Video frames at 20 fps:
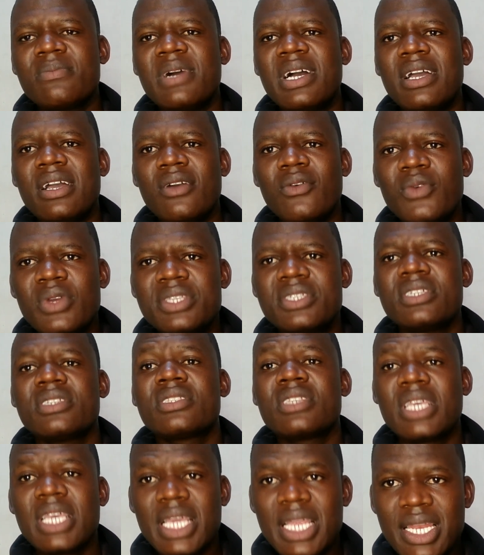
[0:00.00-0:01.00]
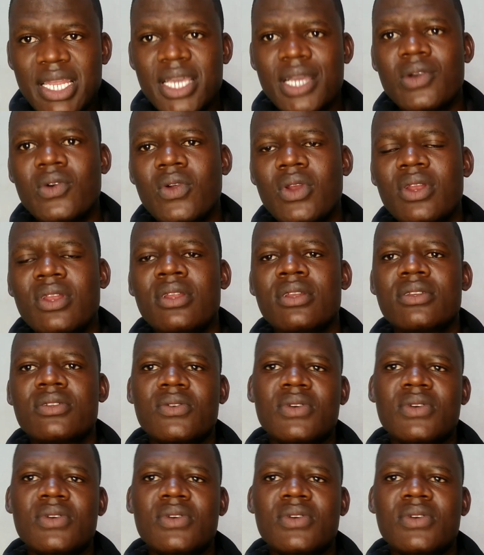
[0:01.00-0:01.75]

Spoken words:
is illegal